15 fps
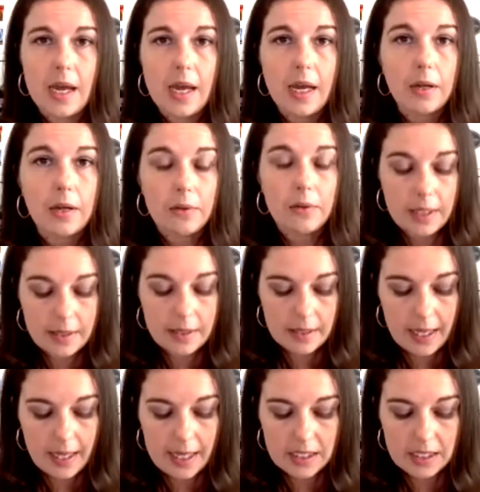including the
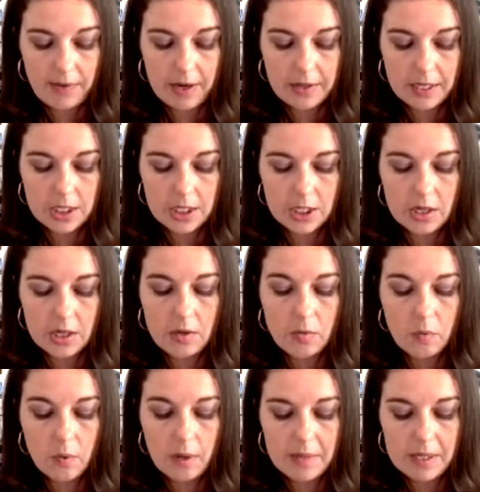Gates Foundation,
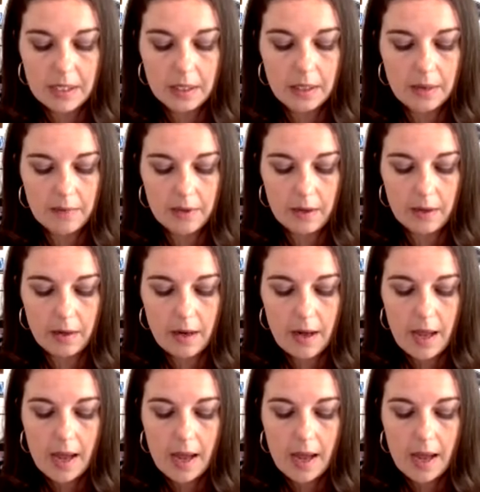Women Deliver,